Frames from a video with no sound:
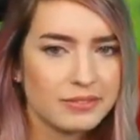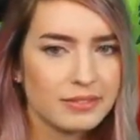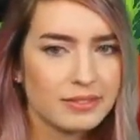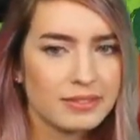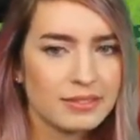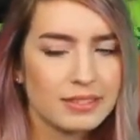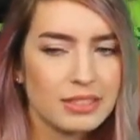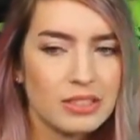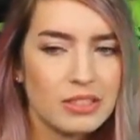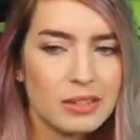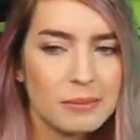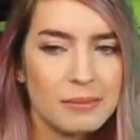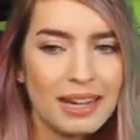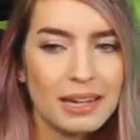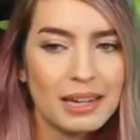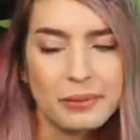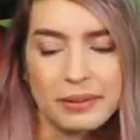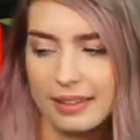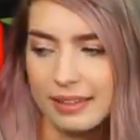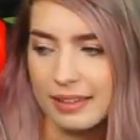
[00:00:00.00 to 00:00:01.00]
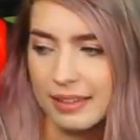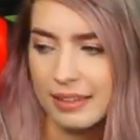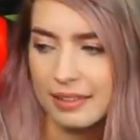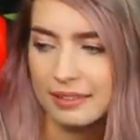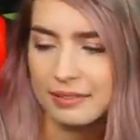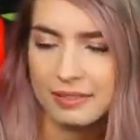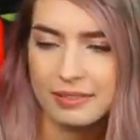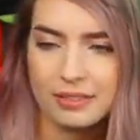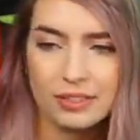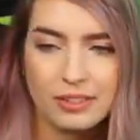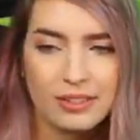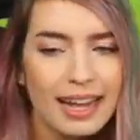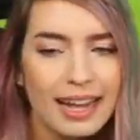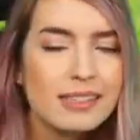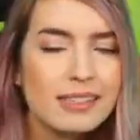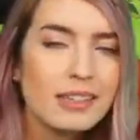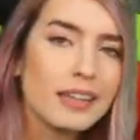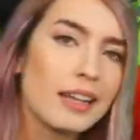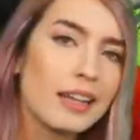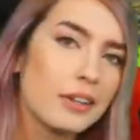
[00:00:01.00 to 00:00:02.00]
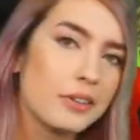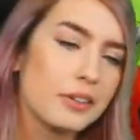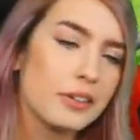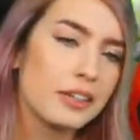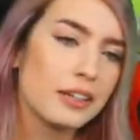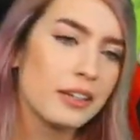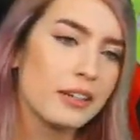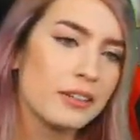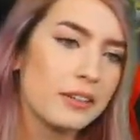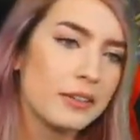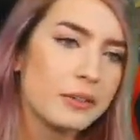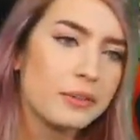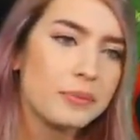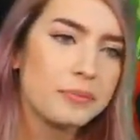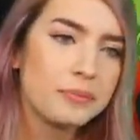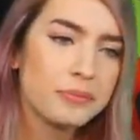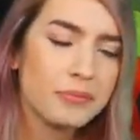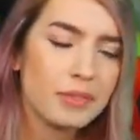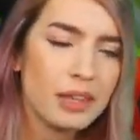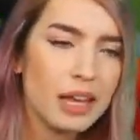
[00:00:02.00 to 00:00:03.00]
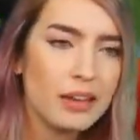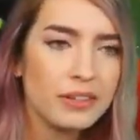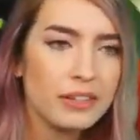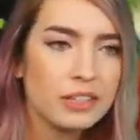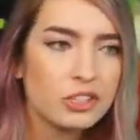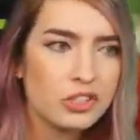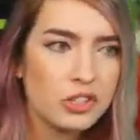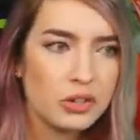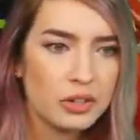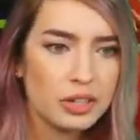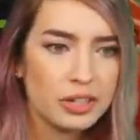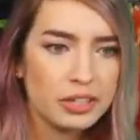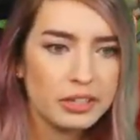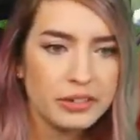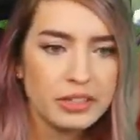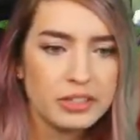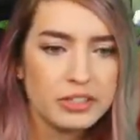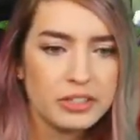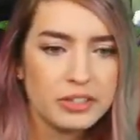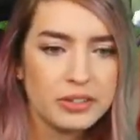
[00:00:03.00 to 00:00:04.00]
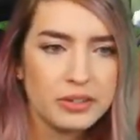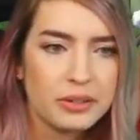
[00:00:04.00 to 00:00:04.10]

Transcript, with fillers: took my Rika. Congrats on getting Rika, though. I feel like she's a great unit, too.